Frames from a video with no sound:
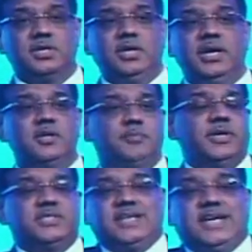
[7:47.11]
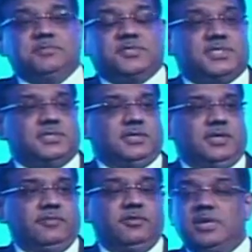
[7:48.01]
enterprise apps
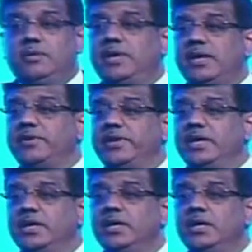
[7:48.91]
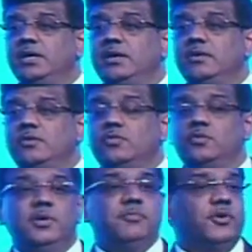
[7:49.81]
given by BlackBerry to
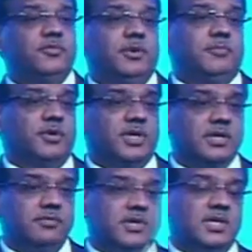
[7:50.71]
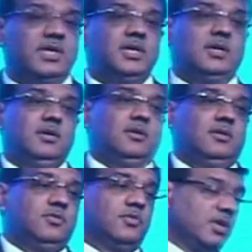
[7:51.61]
improve their productivity,
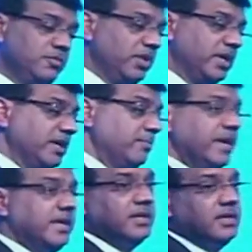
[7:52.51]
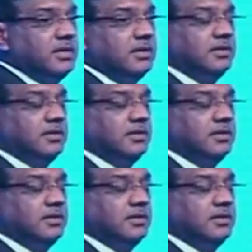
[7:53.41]
to communicate better,